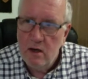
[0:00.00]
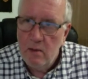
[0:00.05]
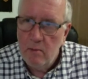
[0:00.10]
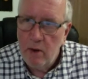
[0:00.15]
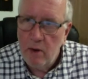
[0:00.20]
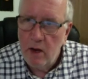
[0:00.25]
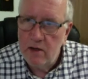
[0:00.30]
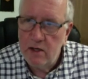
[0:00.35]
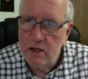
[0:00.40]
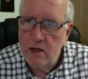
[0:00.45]

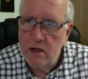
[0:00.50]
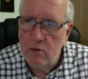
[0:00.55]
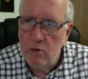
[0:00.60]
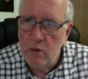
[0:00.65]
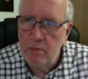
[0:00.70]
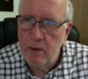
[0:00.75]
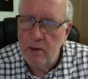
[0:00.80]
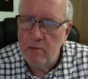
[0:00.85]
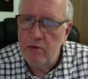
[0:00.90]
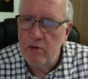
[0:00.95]
But I didn't know what
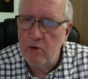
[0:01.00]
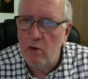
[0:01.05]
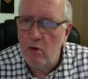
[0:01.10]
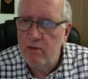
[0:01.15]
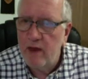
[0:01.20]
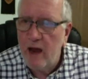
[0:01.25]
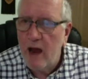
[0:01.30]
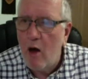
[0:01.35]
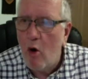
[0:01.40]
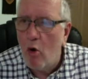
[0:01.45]
people thought of
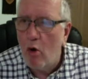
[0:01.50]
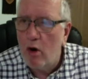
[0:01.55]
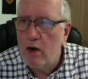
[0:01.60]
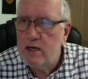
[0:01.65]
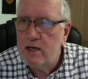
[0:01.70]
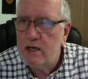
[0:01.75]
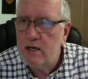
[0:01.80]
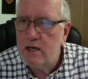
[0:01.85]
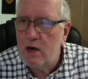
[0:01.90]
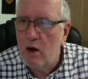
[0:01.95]
that, or I
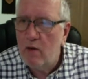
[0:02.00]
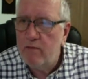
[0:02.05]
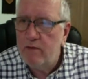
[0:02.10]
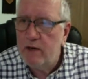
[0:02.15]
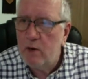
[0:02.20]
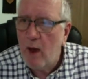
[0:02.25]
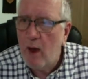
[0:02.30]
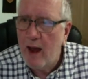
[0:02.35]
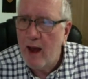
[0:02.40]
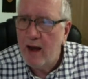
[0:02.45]
didn't know if
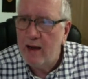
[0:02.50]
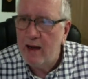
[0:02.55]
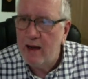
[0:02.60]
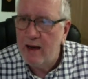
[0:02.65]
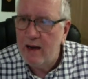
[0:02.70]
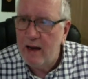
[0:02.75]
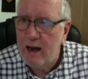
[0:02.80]
you had